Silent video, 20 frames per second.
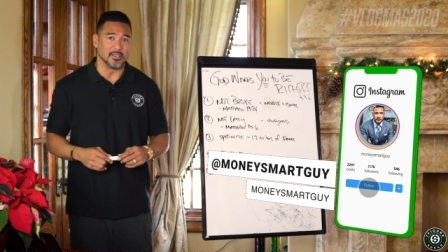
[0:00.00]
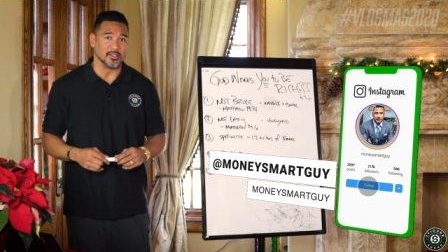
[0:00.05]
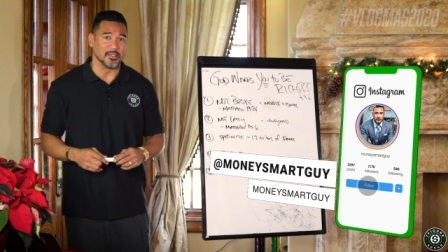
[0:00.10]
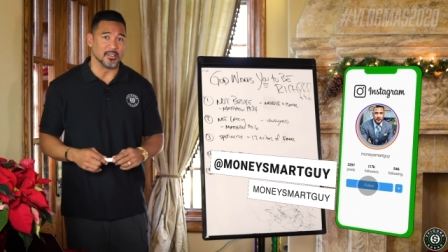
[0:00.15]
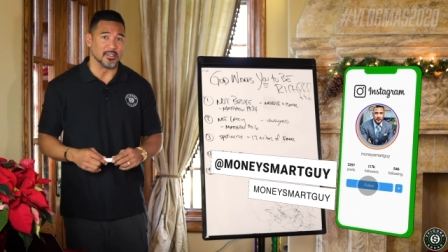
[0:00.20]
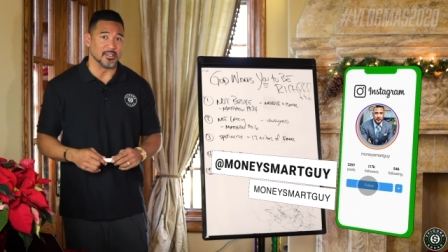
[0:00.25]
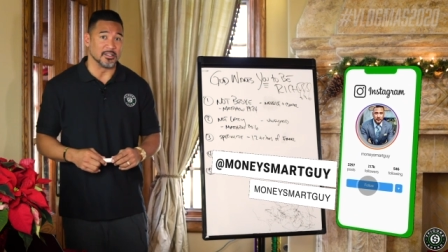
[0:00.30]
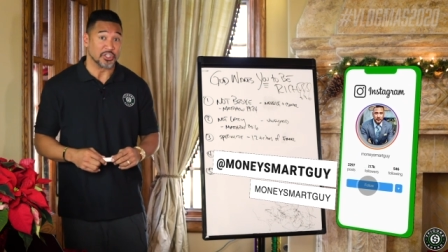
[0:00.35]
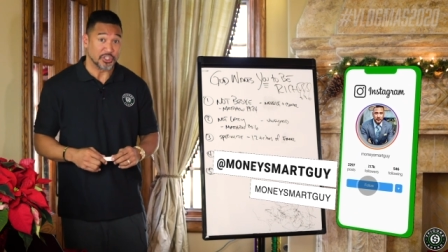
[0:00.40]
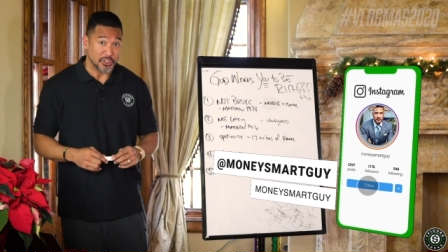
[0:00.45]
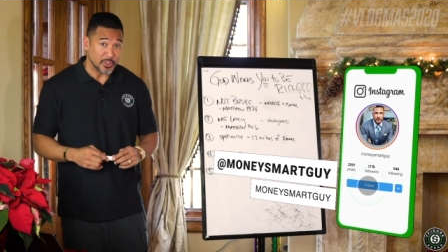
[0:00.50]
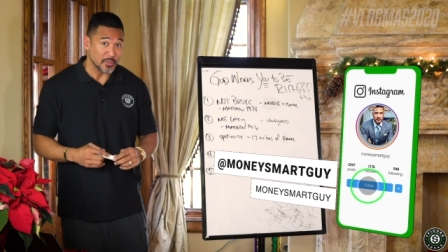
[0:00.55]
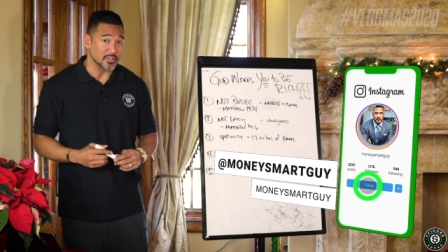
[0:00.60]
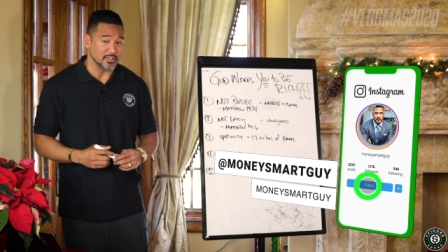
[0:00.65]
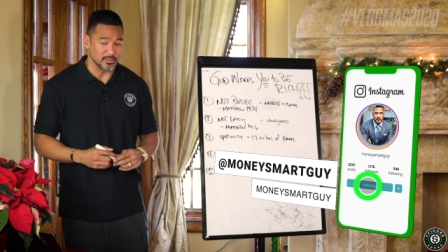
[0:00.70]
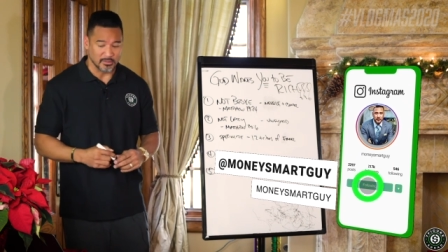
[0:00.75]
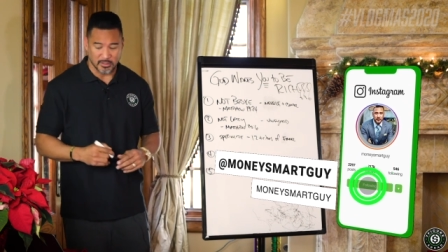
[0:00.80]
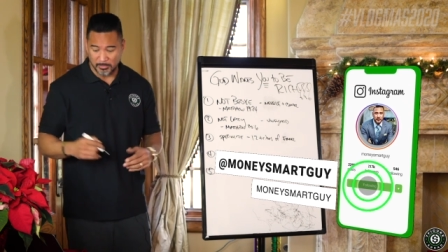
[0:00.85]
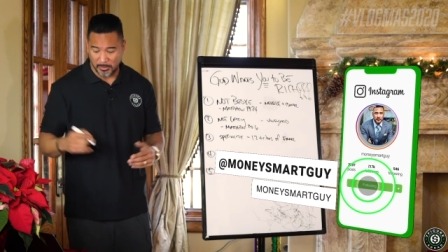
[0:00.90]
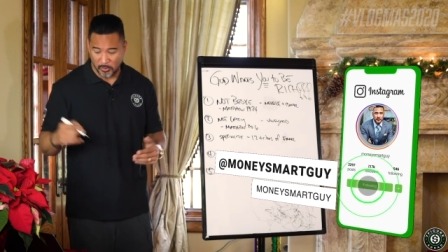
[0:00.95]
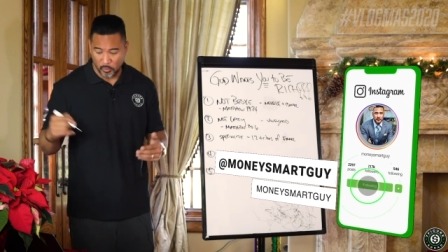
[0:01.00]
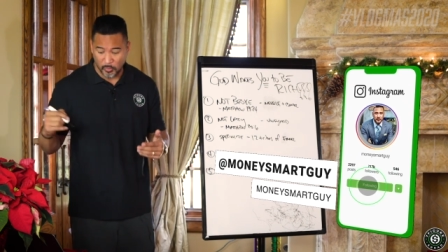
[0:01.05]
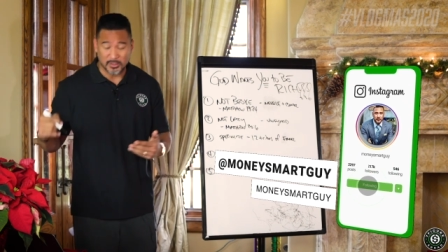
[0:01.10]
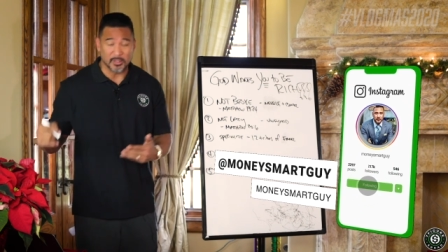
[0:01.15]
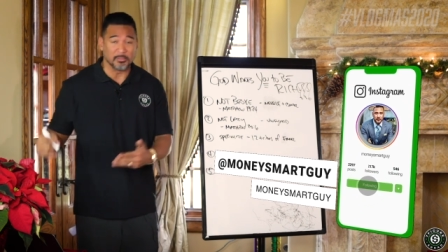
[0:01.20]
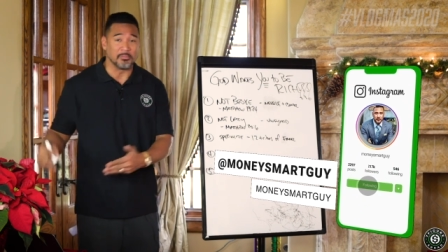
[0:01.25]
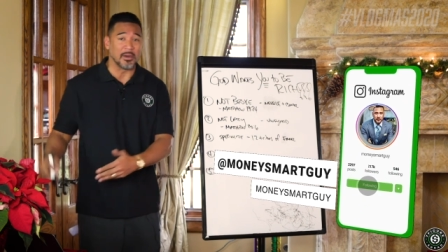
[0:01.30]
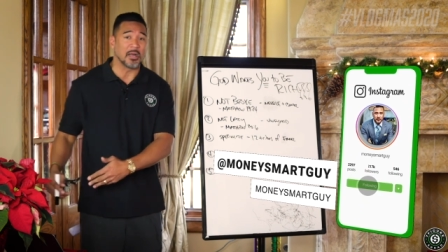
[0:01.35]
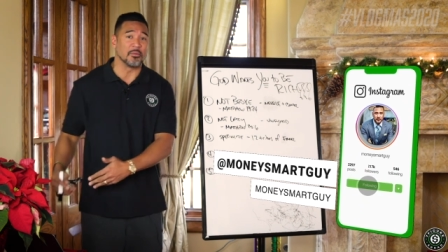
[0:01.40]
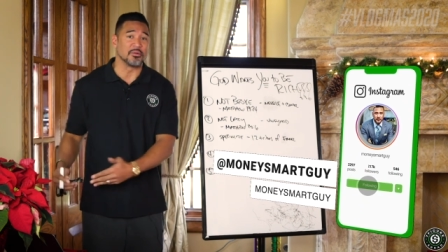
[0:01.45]
uh, certain about what
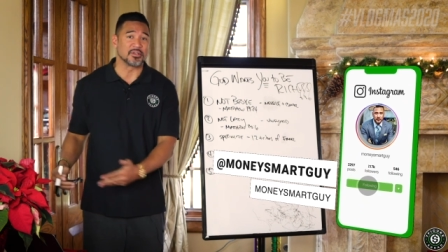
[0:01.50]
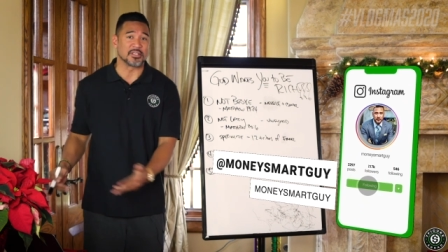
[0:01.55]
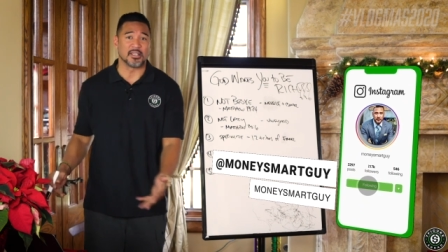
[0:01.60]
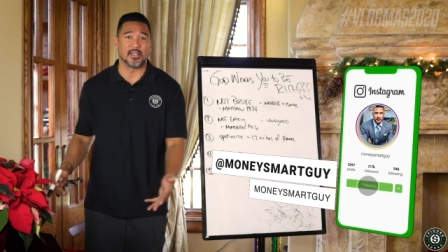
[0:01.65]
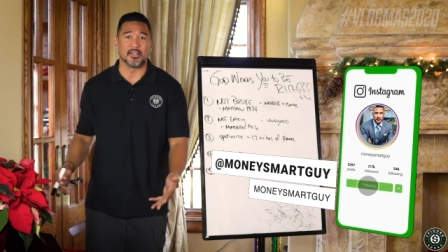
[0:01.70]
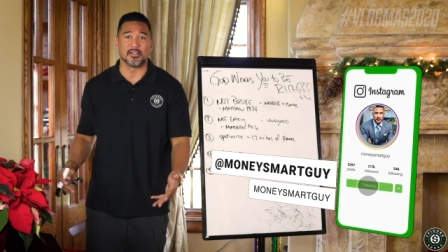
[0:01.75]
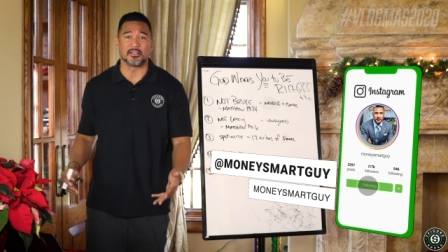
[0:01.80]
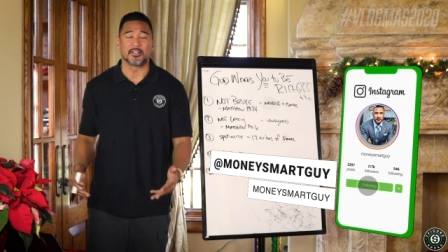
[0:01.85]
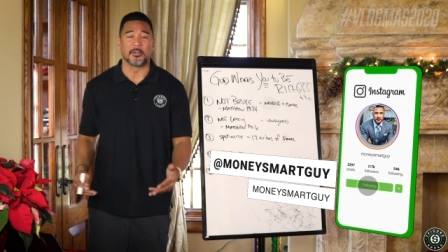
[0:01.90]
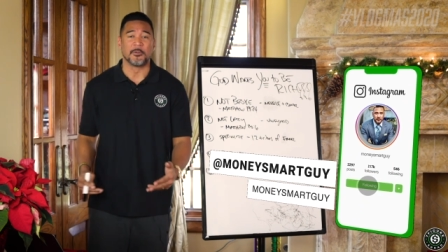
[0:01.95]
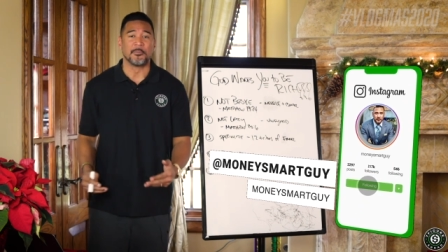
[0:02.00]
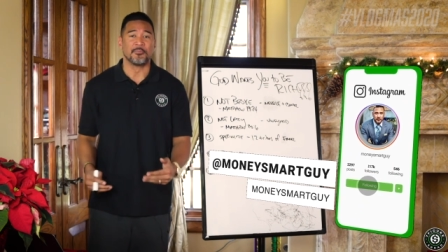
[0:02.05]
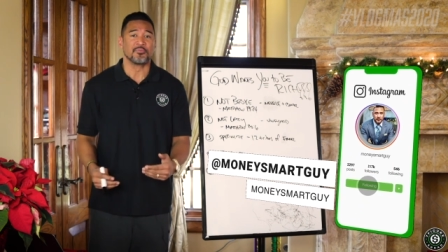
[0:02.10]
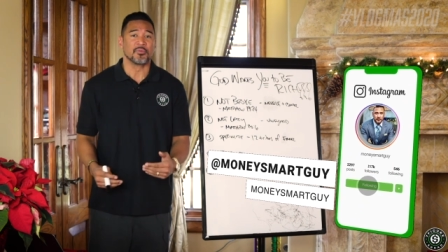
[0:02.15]
the Bible says